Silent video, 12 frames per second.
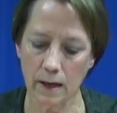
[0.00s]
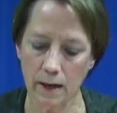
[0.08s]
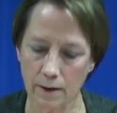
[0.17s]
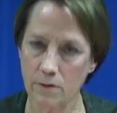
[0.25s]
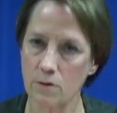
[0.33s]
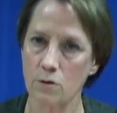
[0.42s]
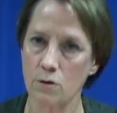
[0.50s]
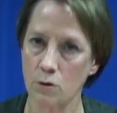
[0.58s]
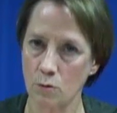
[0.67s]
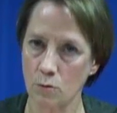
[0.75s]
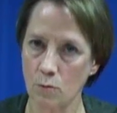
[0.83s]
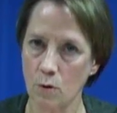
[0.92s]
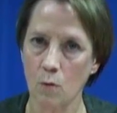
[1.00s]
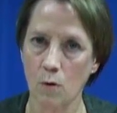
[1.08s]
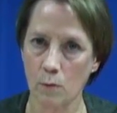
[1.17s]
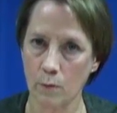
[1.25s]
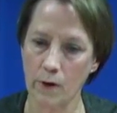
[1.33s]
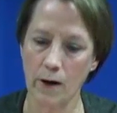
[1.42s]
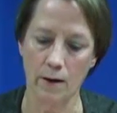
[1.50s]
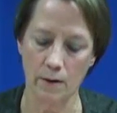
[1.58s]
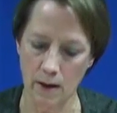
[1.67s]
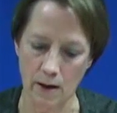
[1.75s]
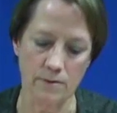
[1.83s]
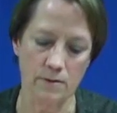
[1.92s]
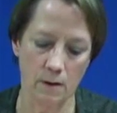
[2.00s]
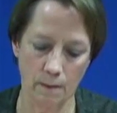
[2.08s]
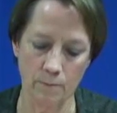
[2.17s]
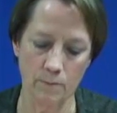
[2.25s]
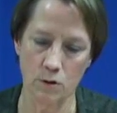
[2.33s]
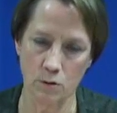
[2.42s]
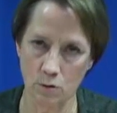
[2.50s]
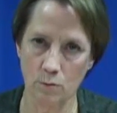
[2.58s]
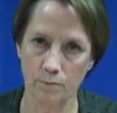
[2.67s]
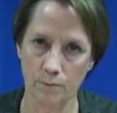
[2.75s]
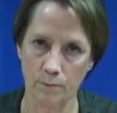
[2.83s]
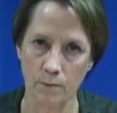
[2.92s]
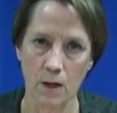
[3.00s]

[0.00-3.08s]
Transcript: can't do what we're asking them to do.